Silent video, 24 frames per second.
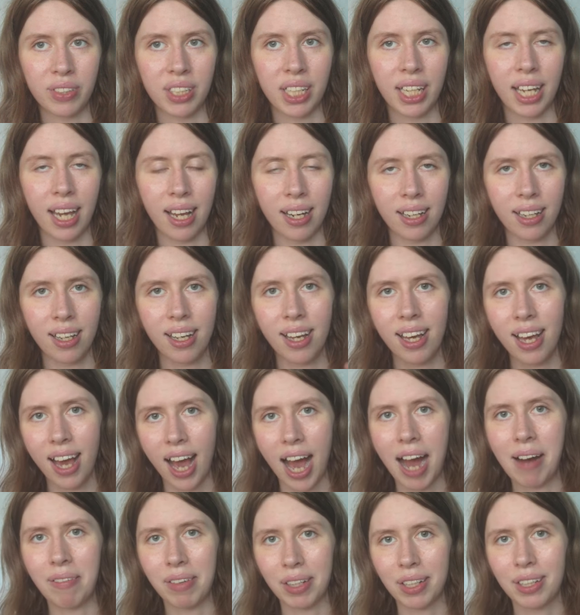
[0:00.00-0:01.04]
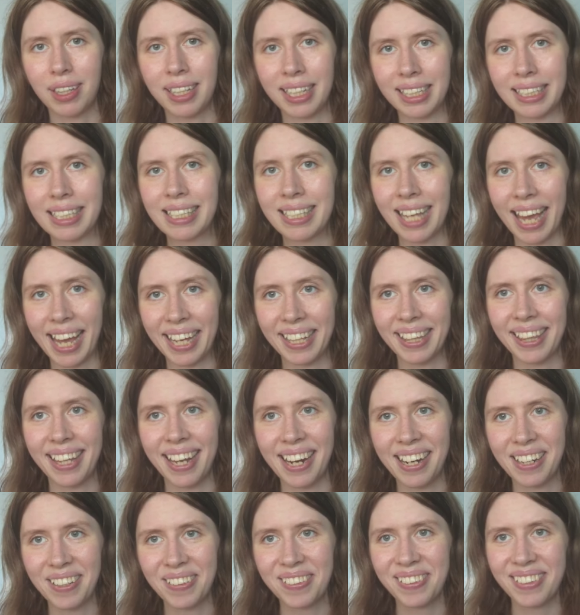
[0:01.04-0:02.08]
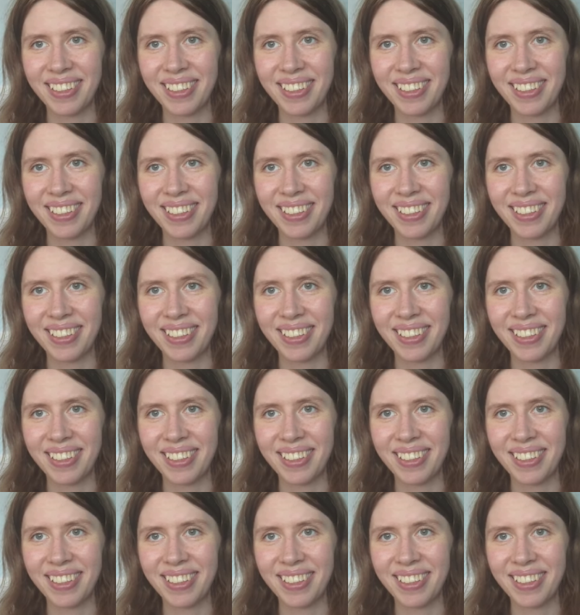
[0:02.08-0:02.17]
if she can have a clean skate there.